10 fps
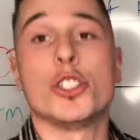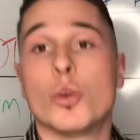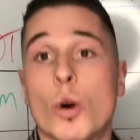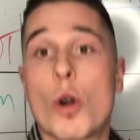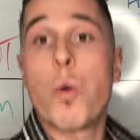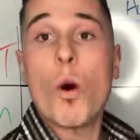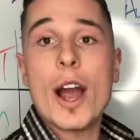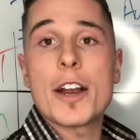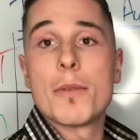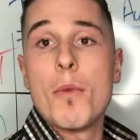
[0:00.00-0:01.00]
to
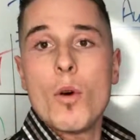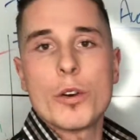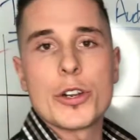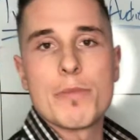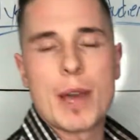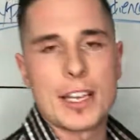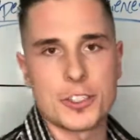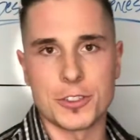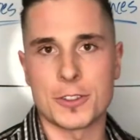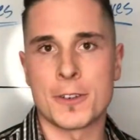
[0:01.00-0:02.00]
acquire more new
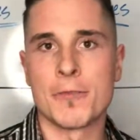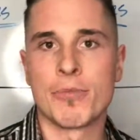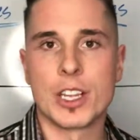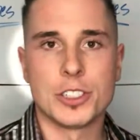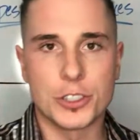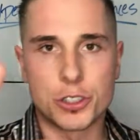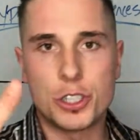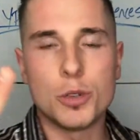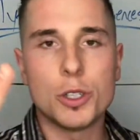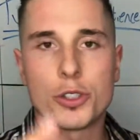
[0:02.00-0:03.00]
patients. See, there's
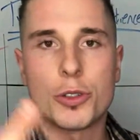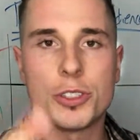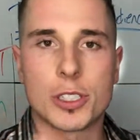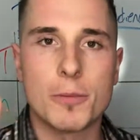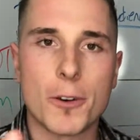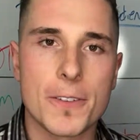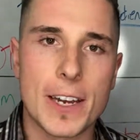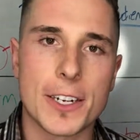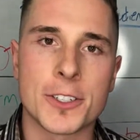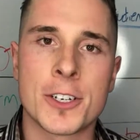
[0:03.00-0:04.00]
two intrinsic
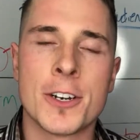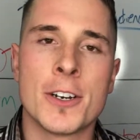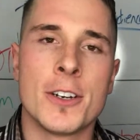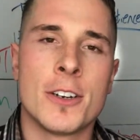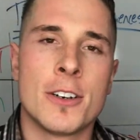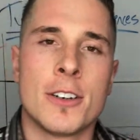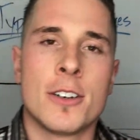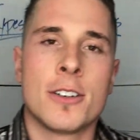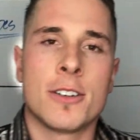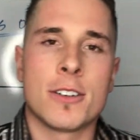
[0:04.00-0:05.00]
motivators
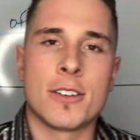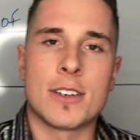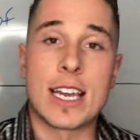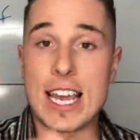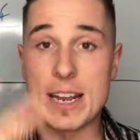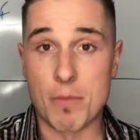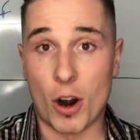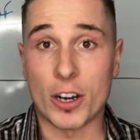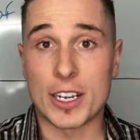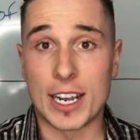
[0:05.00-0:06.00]
in
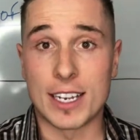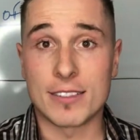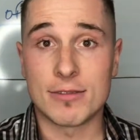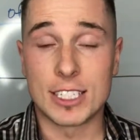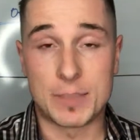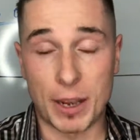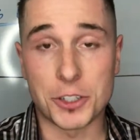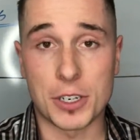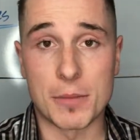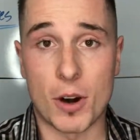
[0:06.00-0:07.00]
marketing,
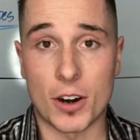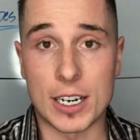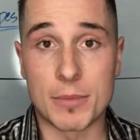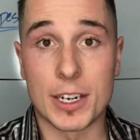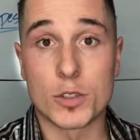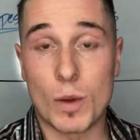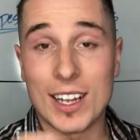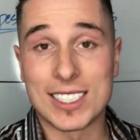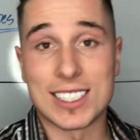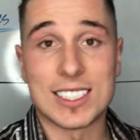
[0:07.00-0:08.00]
especially in marketing, but as well
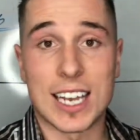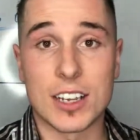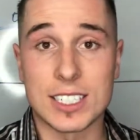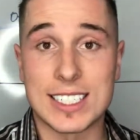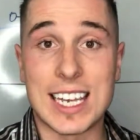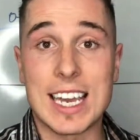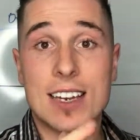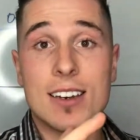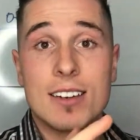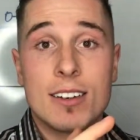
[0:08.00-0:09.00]
as in sales
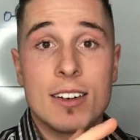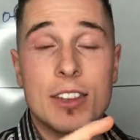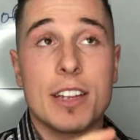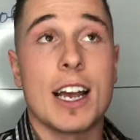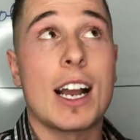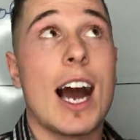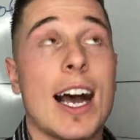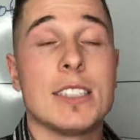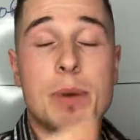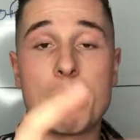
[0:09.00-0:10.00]
that
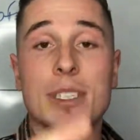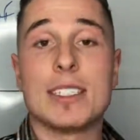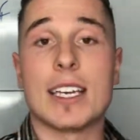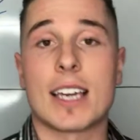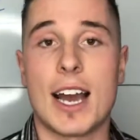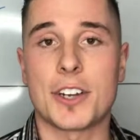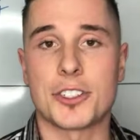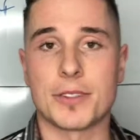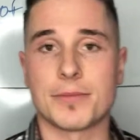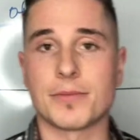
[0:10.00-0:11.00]
cause people to take action.